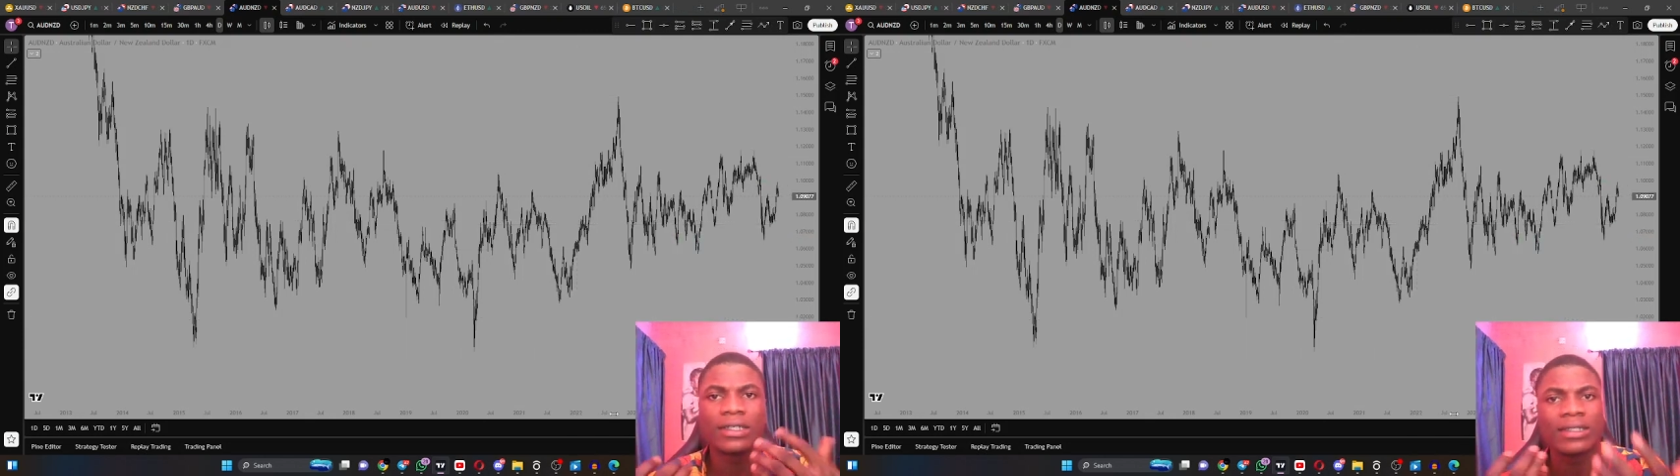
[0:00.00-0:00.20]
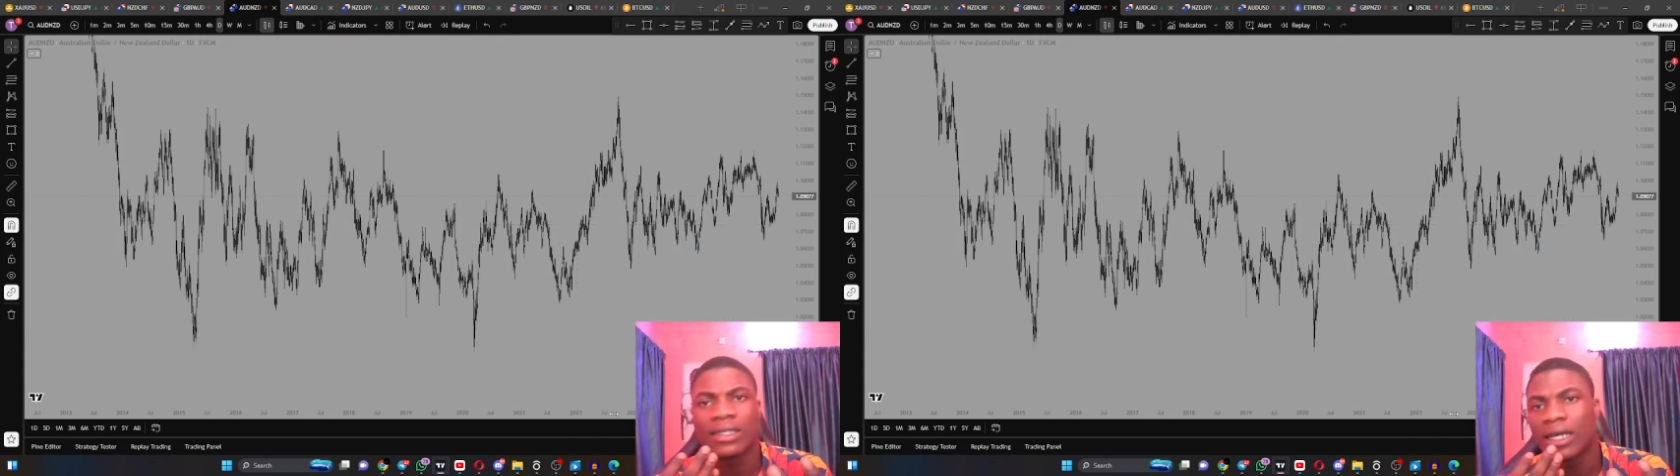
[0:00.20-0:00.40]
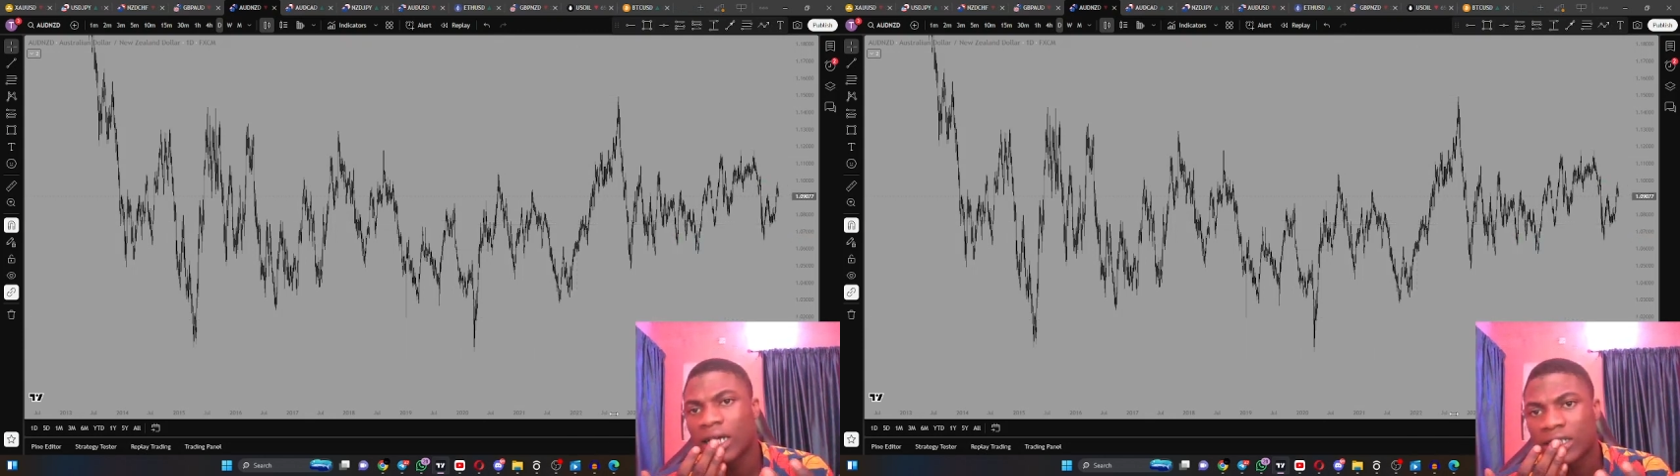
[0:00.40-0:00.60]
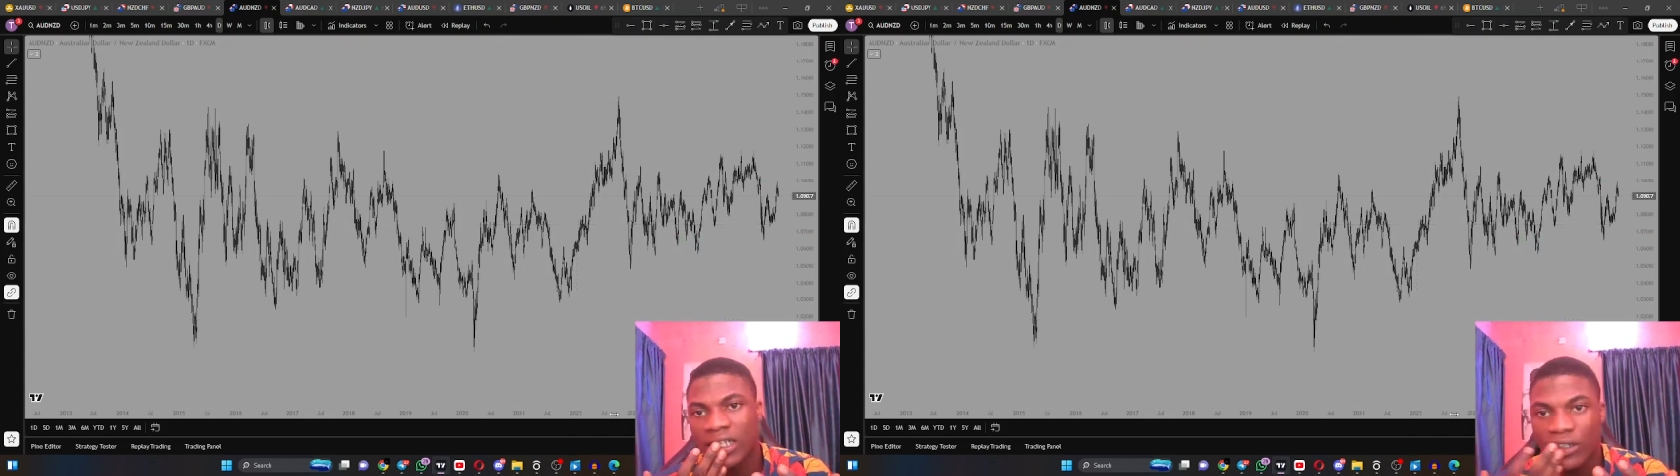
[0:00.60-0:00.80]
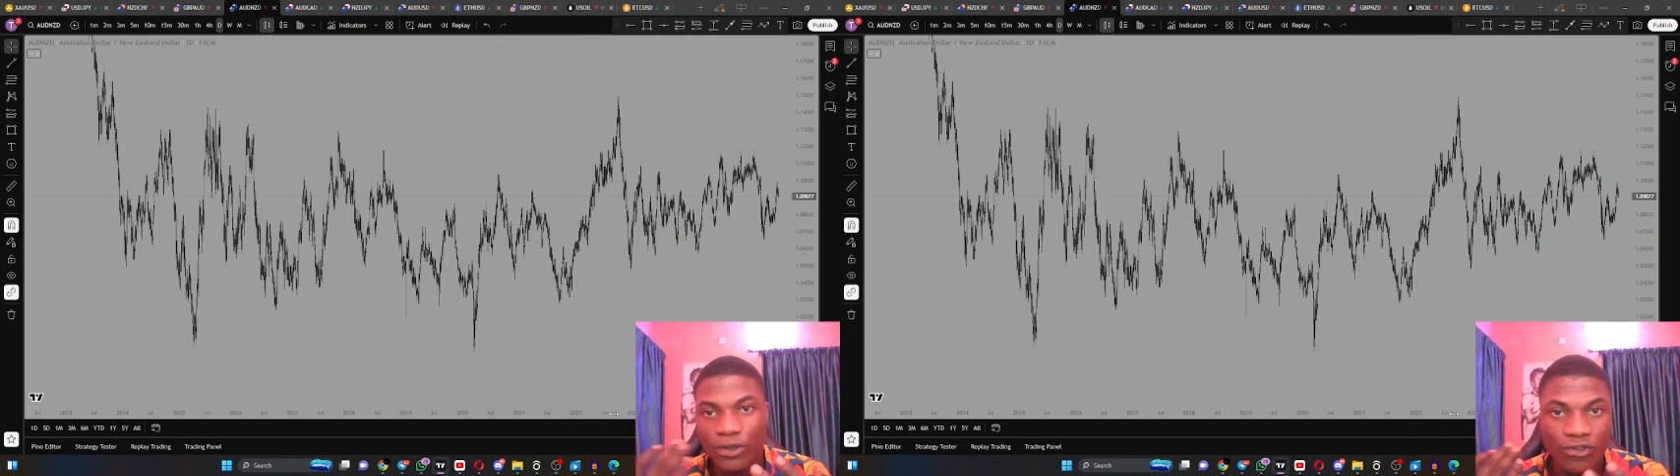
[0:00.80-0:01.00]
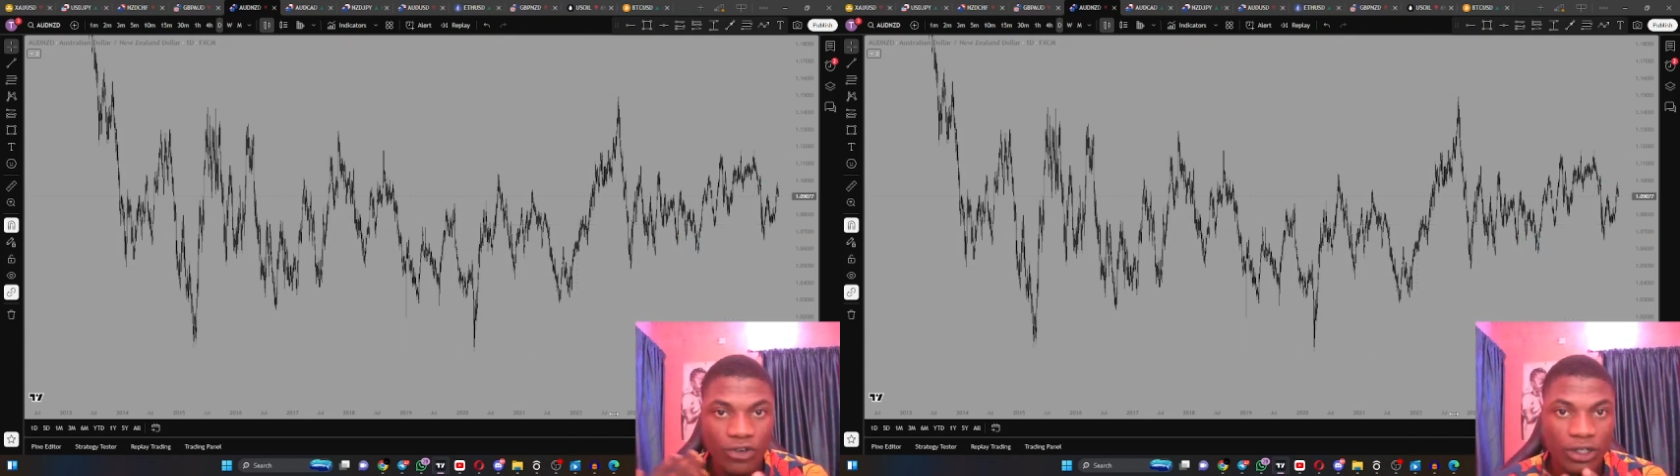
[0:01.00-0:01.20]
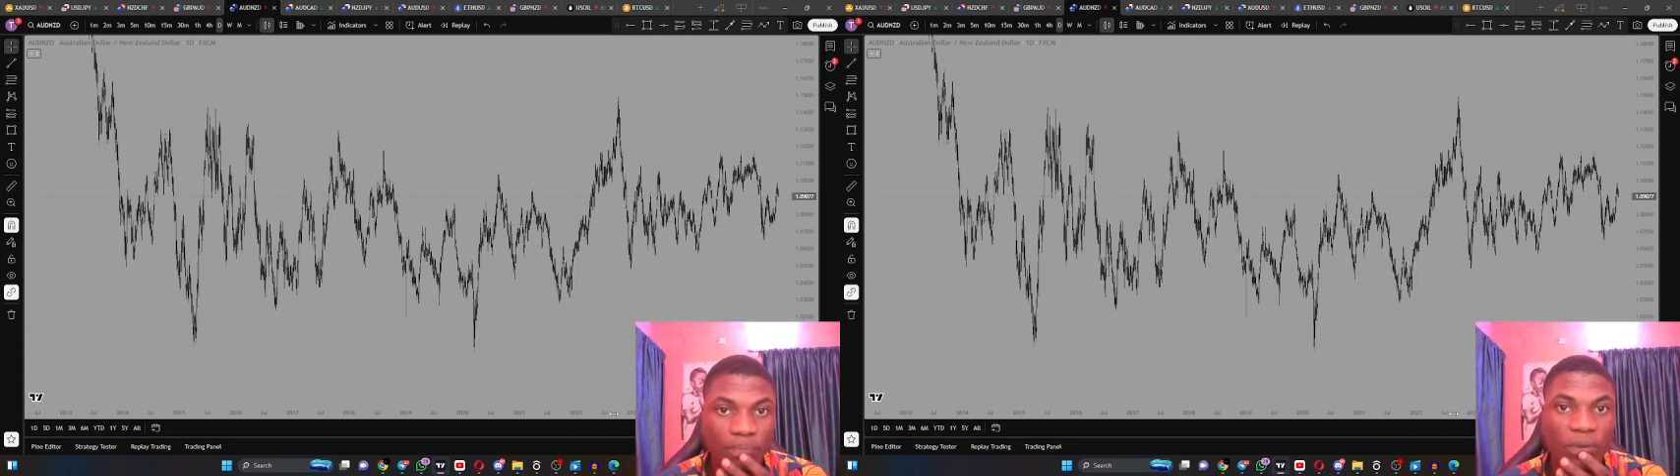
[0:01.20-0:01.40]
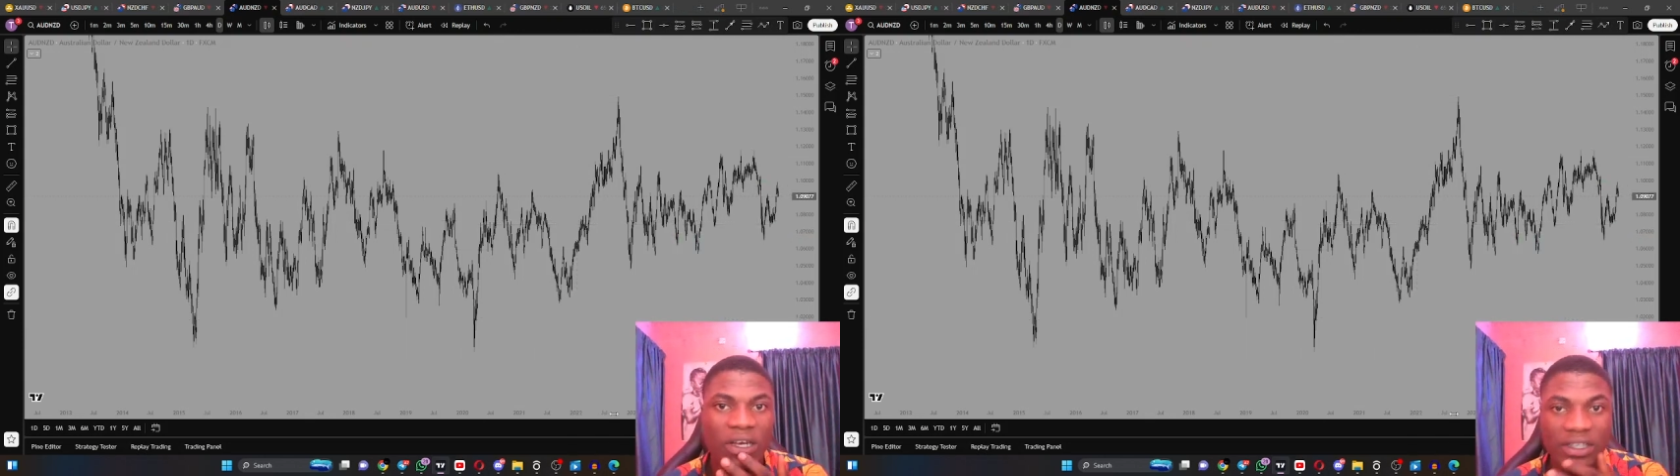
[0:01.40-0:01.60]
analyze and look for
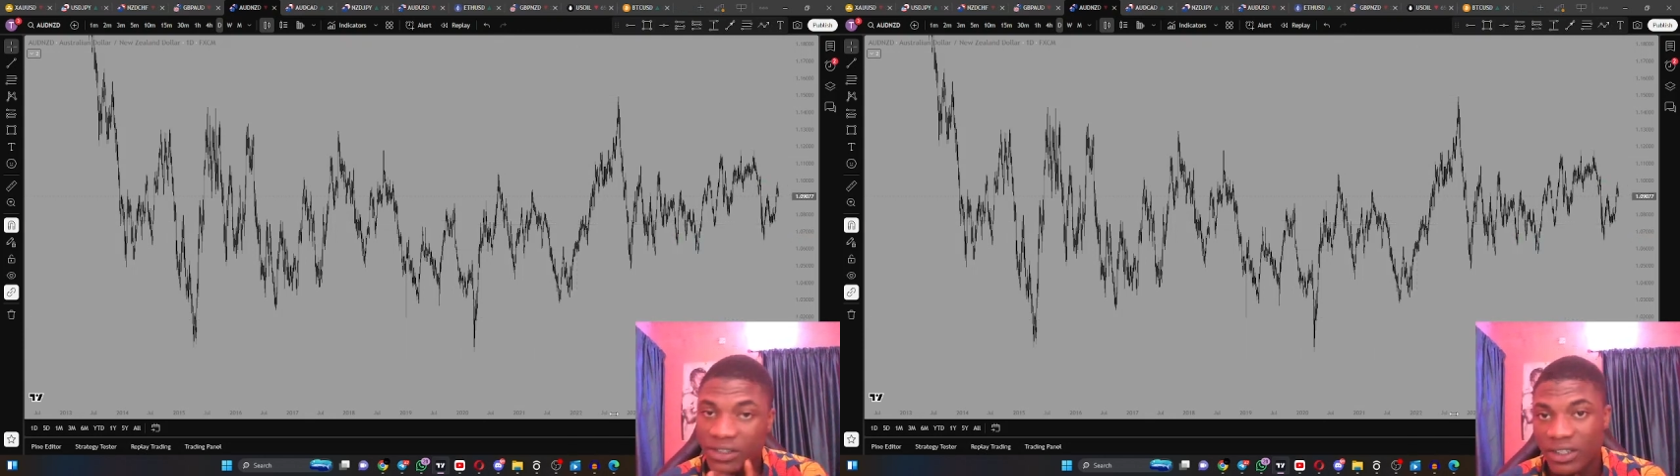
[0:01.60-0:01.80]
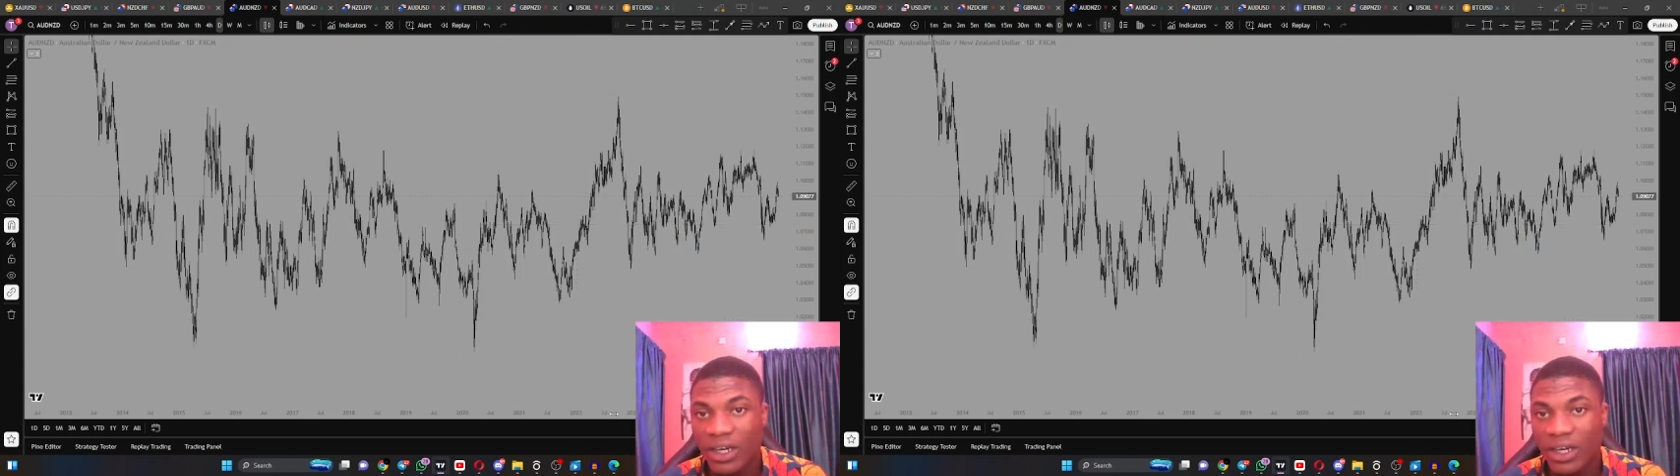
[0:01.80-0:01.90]
the pairs